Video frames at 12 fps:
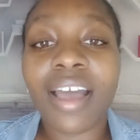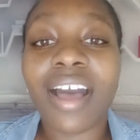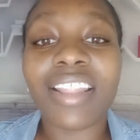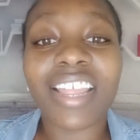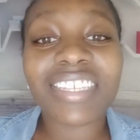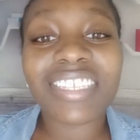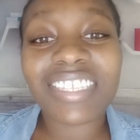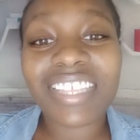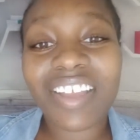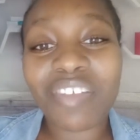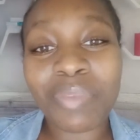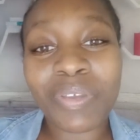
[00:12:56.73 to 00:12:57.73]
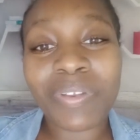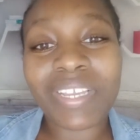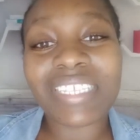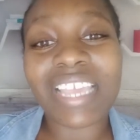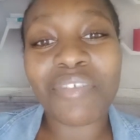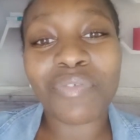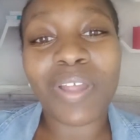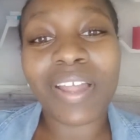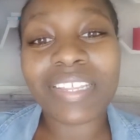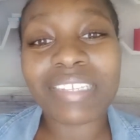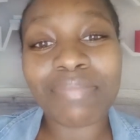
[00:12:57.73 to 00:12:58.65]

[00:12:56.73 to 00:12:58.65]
Alexis Love Beauties and Flawless